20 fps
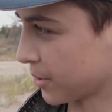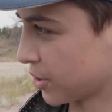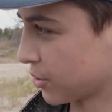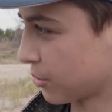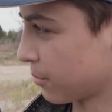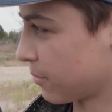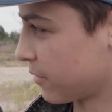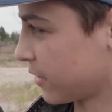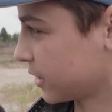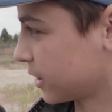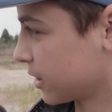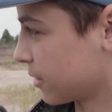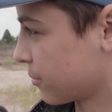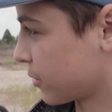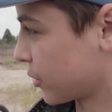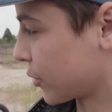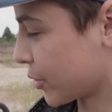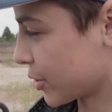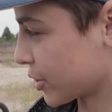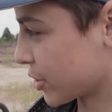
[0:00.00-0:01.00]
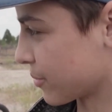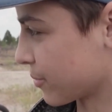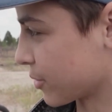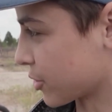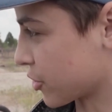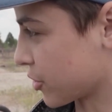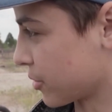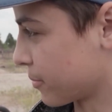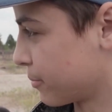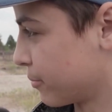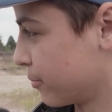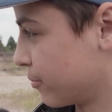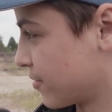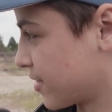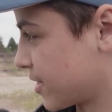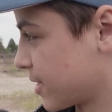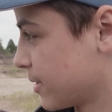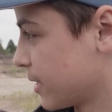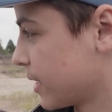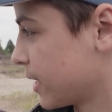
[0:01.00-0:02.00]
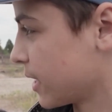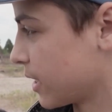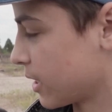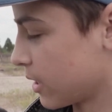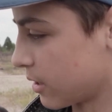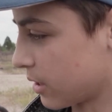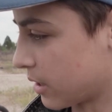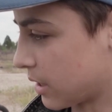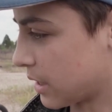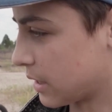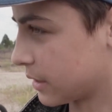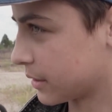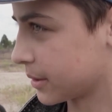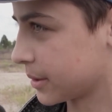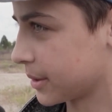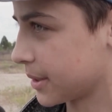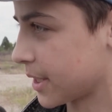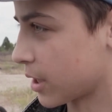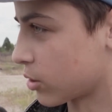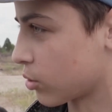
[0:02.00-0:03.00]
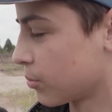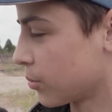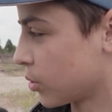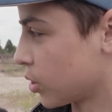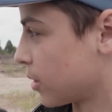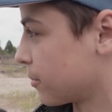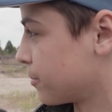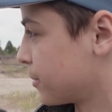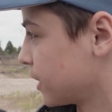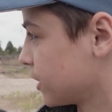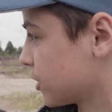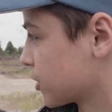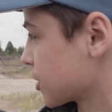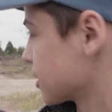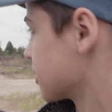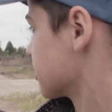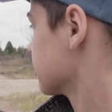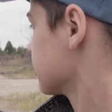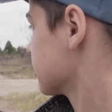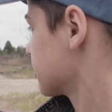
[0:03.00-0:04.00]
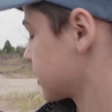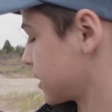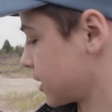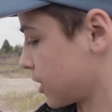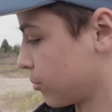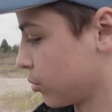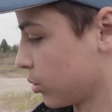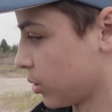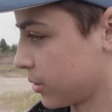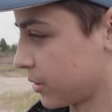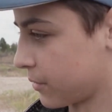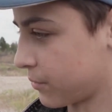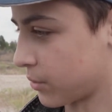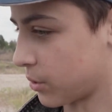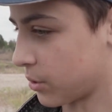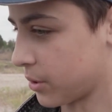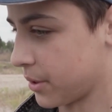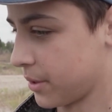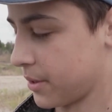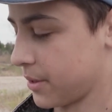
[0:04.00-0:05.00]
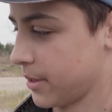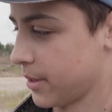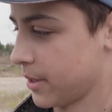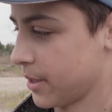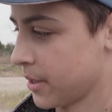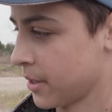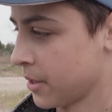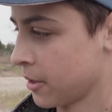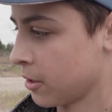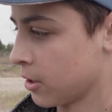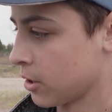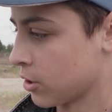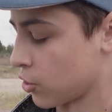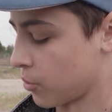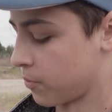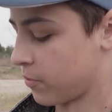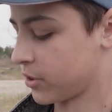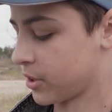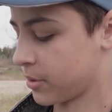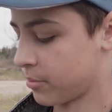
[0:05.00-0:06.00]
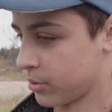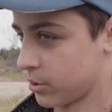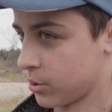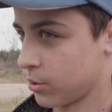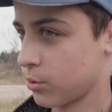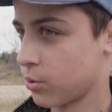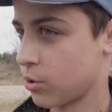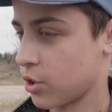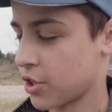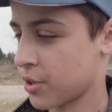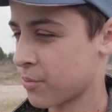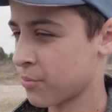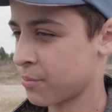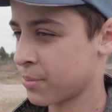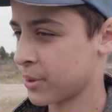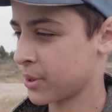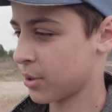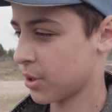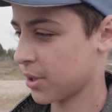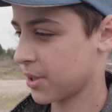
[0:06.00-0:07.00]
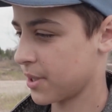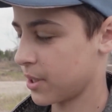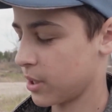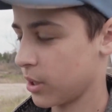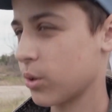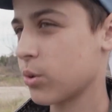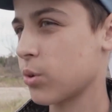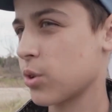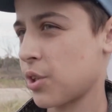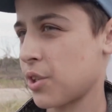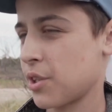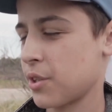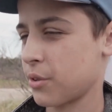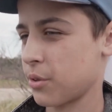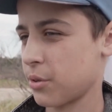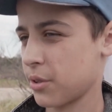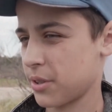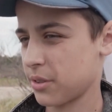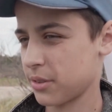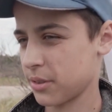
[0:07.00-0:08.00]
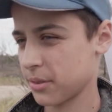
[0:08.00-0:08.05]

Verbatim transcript: We need to grow our production. We want as many of these at the front line as possible, so that every unit, every company has one.